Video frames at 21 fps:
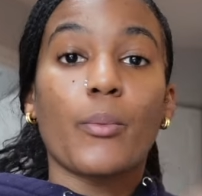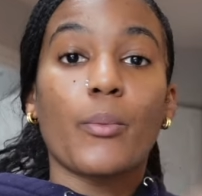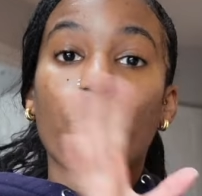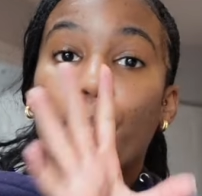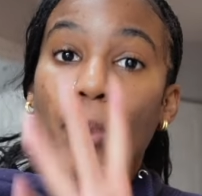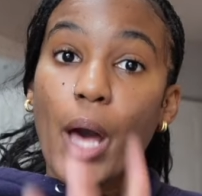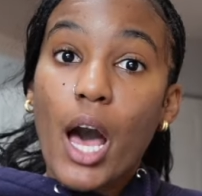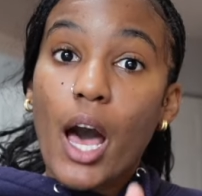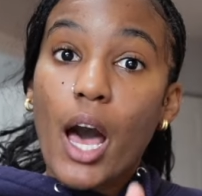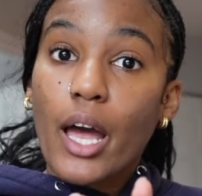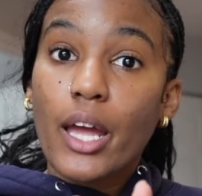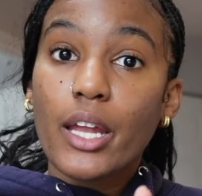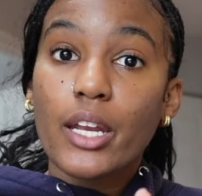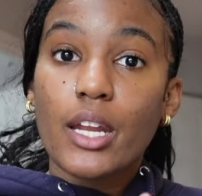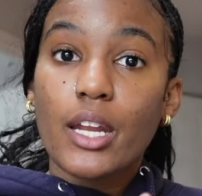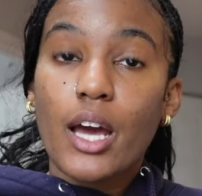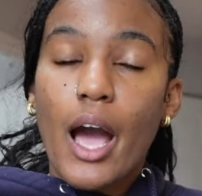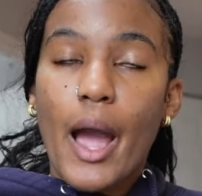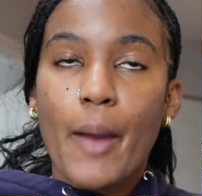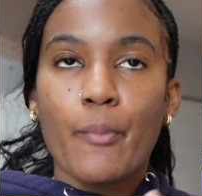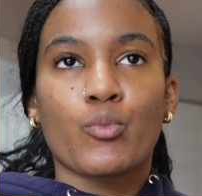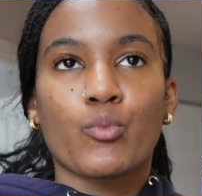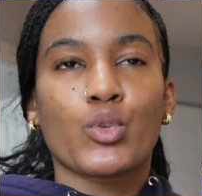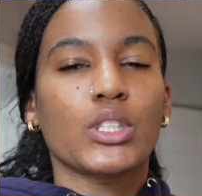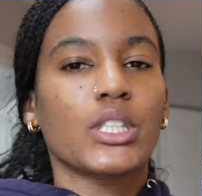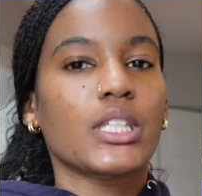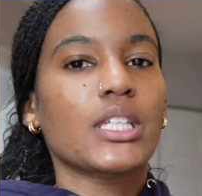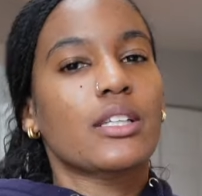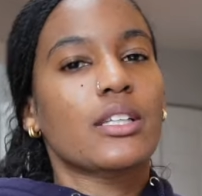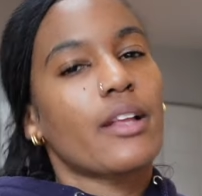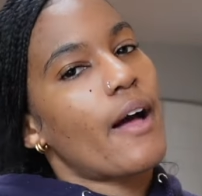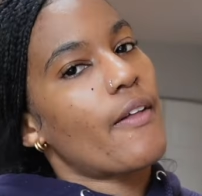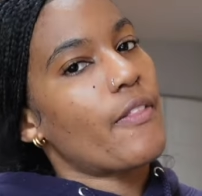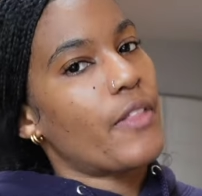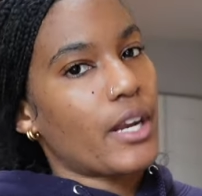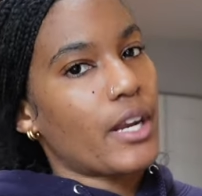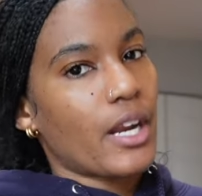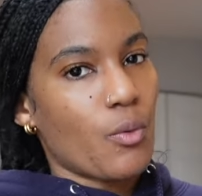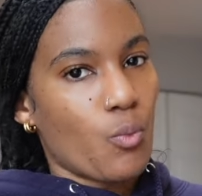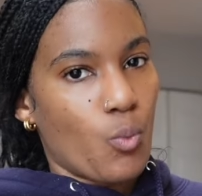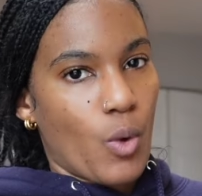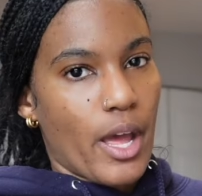but I'm really glad that
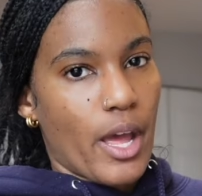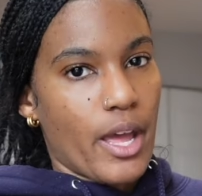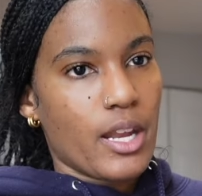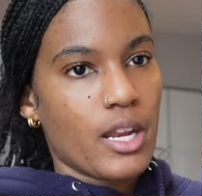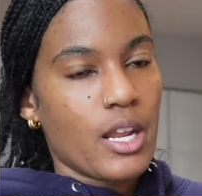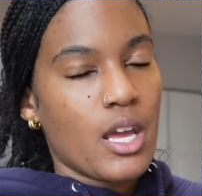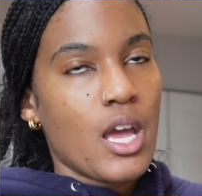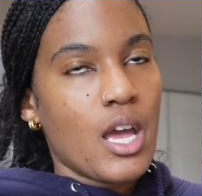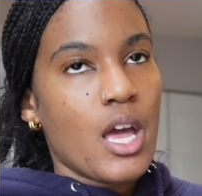I went